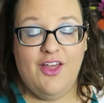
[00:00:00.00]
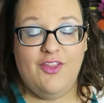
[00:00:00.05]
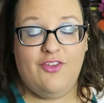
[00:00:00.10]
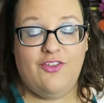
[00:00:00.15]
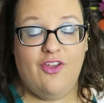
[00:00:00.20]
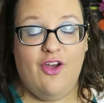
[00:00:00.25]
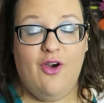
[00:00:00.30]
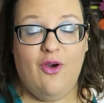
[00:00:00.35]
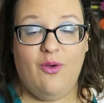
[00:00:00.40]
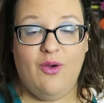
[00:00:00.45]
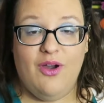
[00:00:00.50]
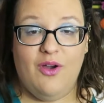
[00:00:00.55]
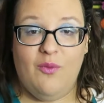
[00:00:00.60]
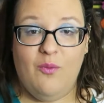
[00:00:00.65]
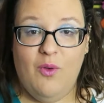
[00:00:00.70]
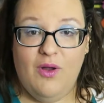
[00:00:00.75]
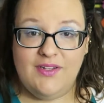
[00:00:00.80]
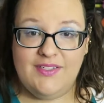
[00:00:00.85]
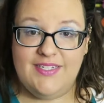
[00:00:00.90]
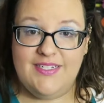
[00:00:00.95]
So
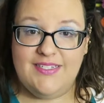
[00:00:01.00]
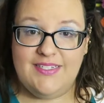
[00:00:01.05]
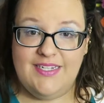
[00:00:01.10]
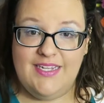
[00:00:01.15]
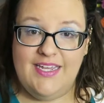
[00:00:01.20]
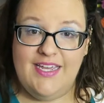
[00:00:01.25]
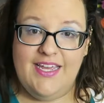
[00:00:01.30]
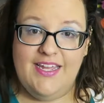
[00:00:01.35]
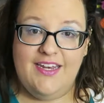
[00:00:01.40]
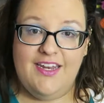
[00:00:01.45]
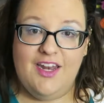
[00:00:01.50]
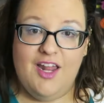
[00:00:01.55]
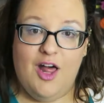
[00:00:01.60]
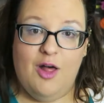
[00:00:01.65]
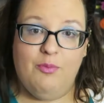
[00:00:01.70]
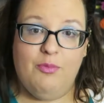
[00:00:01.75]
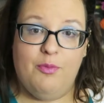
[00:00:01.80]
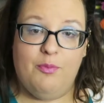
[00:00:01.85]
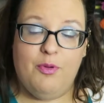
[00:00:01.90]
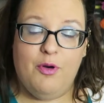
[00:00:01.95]
Walt Disney ended
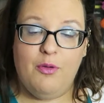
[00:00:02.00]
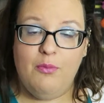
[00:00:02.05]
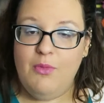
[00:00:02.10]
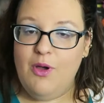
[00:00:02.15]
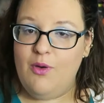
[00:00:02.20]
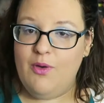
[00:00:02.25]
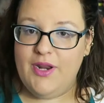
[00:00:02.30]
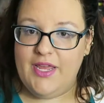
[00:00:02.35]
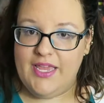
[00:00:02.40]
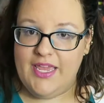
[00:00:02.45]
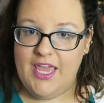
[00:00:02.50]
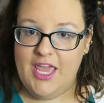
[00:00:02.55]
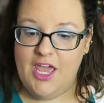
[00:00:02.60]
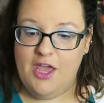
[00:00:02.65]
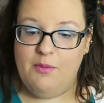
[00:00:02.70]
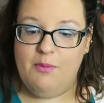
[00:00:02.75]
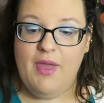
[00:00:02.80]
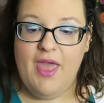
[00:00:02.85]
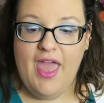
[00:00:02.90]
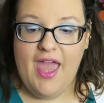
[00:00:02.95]
up promoting
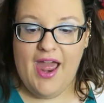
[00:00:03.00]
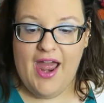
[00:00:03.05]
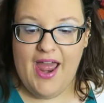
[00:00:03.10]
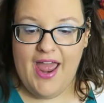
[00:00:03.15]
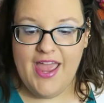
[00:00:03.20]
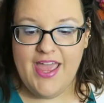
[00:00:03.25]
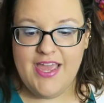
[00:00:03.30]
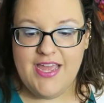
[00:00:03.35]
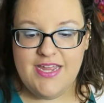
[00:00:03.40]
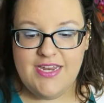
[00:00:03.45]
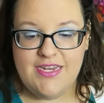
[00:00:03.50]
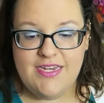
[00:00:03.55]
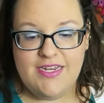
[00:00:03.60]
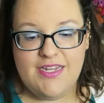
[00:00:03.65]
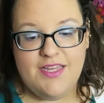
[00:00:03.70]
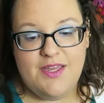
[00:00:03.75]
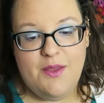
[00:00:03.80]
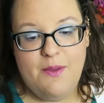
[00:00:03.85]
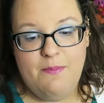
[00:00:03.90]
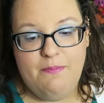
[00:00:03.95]
him
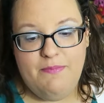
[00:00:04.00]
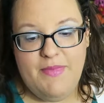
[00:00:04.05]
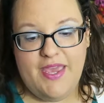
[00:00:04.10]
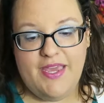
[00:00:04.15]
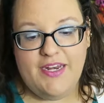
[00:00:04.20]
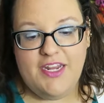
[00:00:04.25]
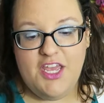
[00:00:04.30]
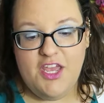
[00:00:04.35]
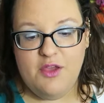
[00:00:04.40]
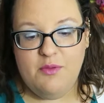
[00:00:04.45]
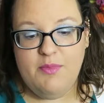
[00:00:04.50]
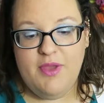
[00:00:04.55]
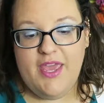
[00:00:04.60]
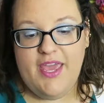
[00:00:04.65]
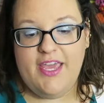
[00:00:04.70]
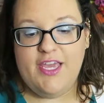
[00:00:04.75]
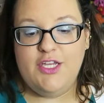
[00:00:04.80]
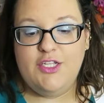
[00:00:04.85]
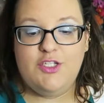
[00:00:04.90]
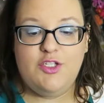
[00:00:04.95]
and made him
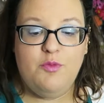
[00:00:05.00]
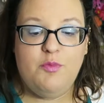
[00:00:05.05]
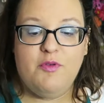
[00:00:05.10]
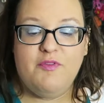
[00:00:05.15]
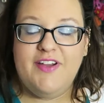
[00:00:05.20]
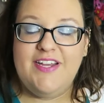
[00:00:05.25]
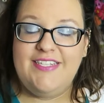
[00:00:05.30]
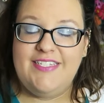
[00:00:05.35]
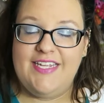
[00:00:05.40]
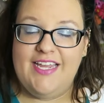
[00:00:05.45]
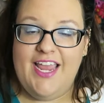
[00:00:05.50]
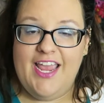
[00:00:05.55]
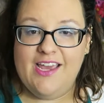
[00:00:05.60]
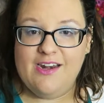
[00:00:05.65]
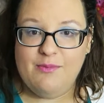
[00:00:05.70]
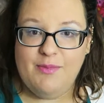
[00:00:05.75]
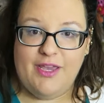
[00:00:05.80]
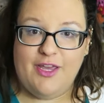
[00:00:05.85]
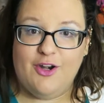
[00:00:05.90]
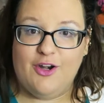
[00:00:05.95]
a supervising
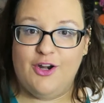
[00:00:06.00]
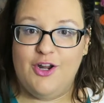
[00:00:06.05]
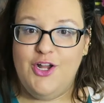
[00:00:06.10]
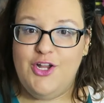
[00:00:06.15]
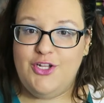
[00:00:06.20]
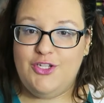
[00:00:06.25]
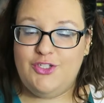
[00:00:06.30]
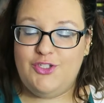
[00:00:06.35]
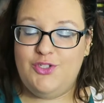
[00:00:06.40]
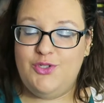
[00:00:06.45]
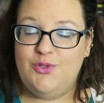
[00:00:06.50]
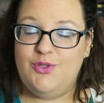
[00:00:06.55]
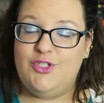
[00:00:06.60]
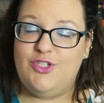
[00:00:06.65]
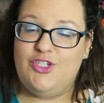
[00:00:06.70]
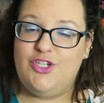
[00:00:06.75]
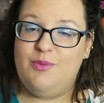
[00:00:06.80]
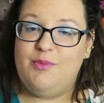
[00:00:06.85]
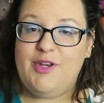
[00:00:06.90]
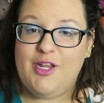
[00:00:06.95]
animator
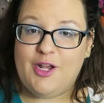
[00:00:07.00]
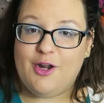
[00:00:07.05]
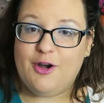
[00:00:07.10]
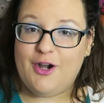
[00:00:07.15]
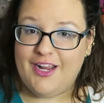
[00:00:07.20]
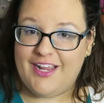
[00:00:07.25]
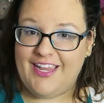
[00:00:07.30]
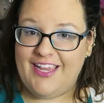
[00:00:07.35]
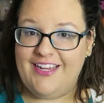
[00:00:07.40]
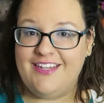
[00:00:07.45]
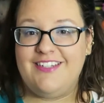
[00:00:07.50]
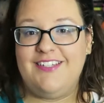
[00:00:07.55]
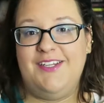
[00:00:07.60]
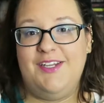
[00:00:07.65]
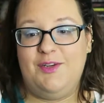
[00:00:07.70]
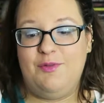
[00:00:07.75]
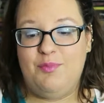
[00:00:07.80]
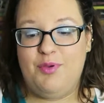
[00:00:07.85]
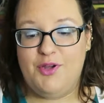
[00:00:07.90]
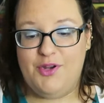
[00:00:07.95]
to Jiminy Cricket
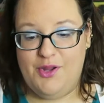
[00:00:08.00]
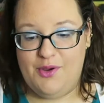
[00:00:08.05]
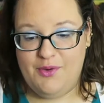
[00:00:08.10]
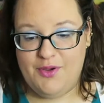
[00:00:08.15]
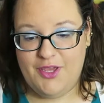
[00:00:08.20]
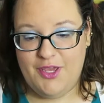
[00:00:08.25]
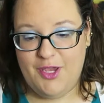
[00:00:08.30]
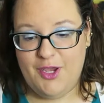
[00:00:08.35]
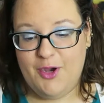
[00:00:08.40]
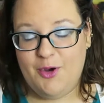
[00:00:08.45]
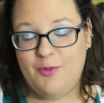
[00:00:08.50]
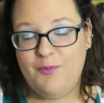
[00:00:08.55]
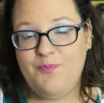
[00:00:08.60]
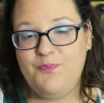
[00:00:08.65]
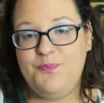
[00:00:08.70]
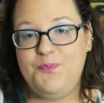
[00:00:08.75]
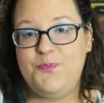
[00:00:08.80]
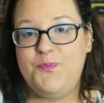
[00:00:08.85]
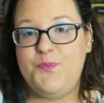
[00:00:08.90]
in Pinocchio,